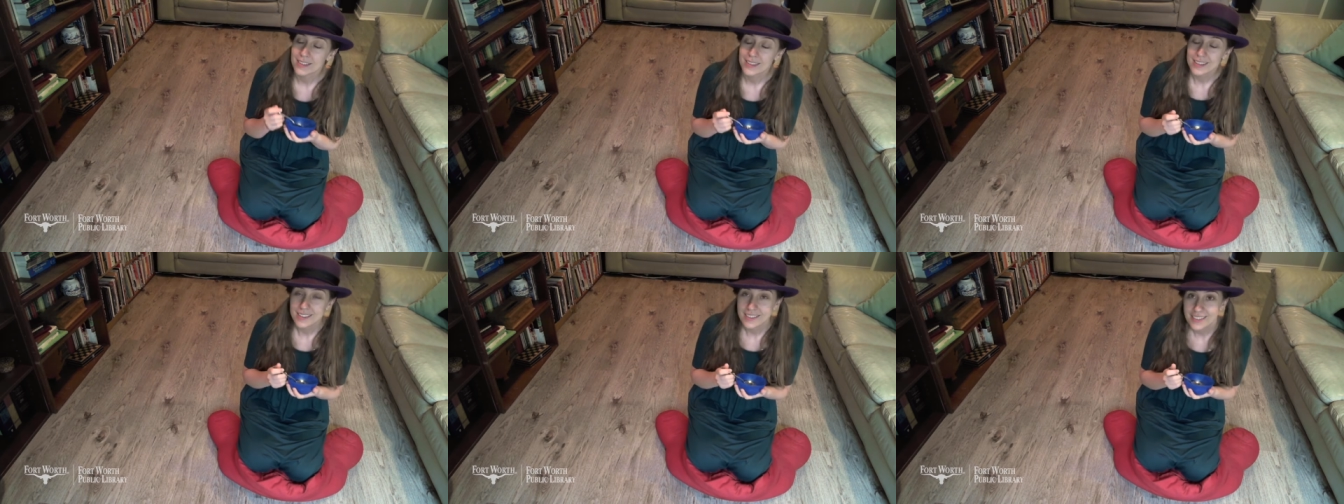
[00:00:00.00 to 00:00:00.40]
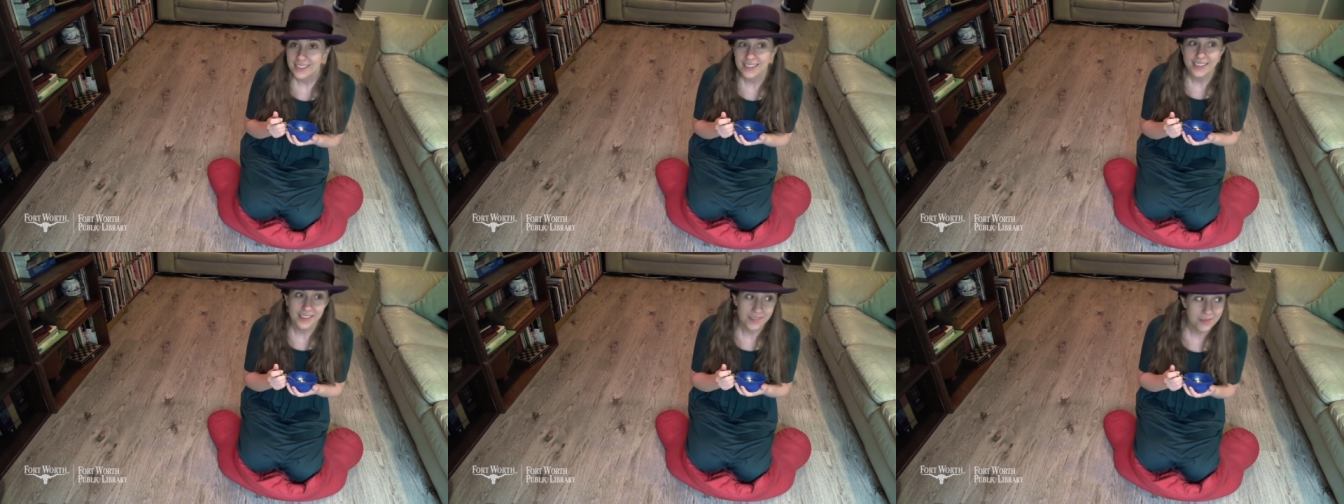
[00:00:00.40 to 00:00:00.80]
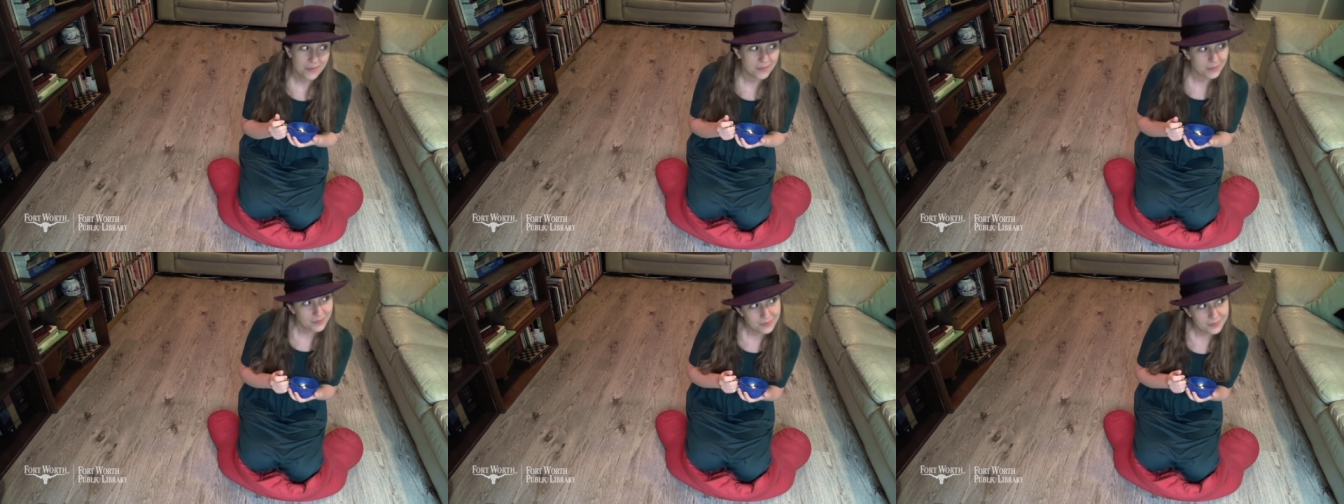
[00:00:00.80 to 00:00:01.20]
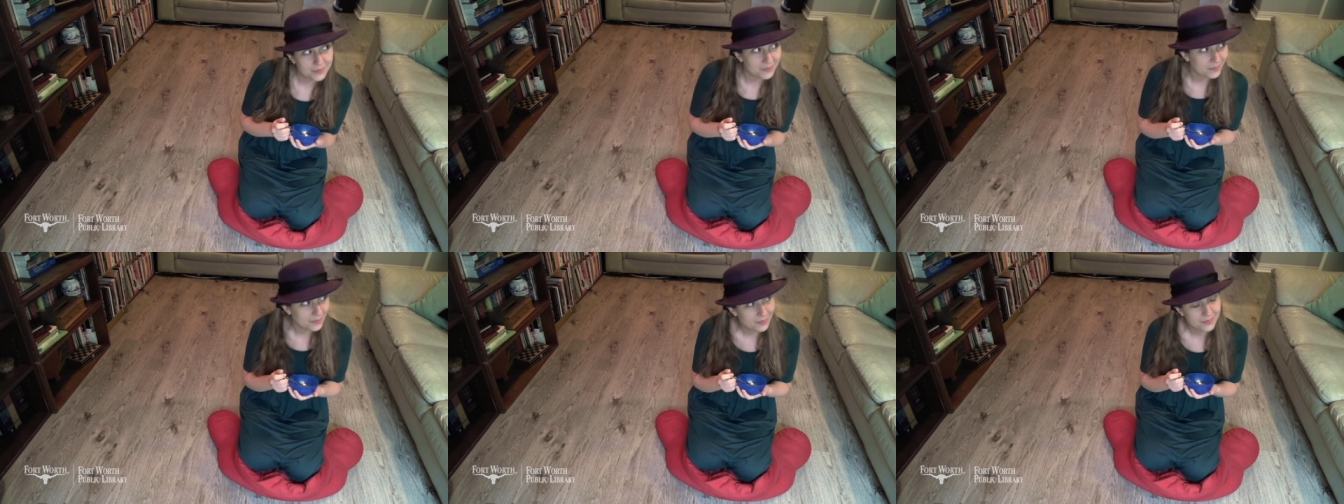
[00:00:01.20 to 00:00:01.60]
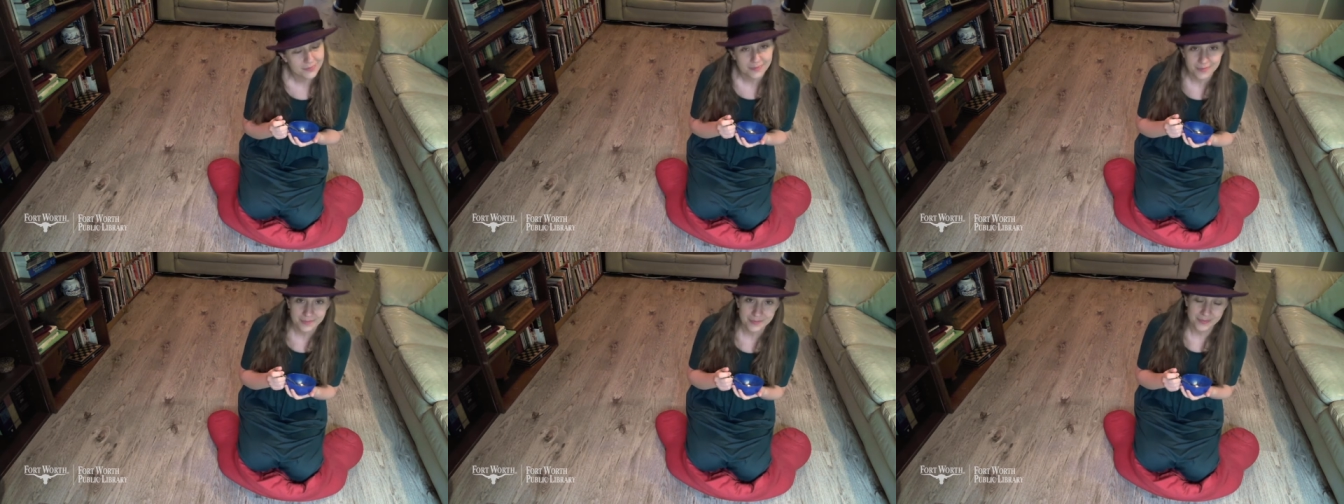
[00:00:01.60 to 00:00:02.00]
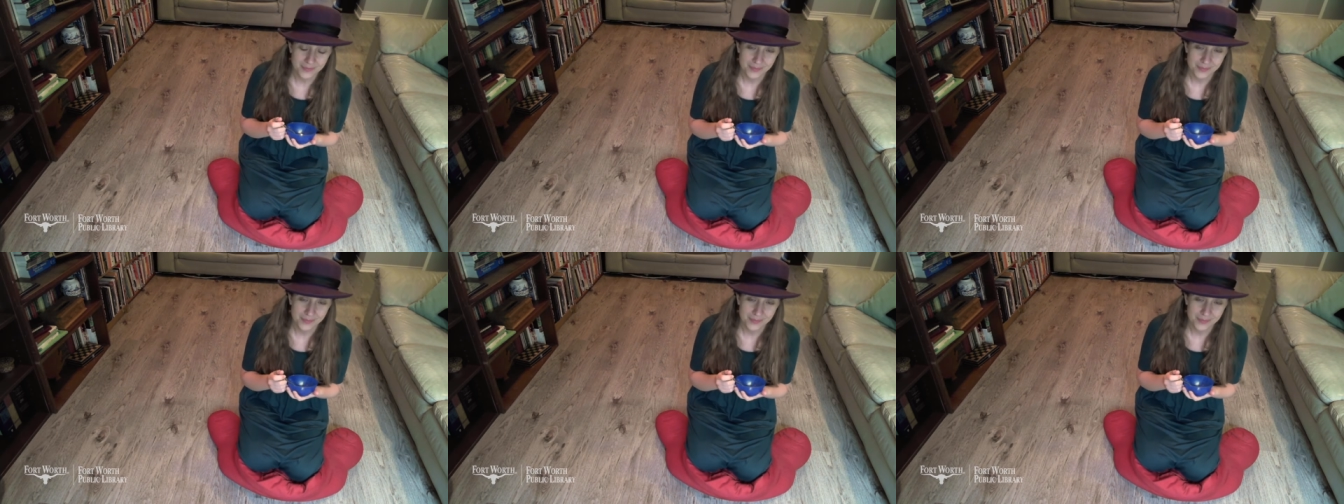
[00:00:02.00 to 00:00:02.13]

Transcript: eating her curds and whey.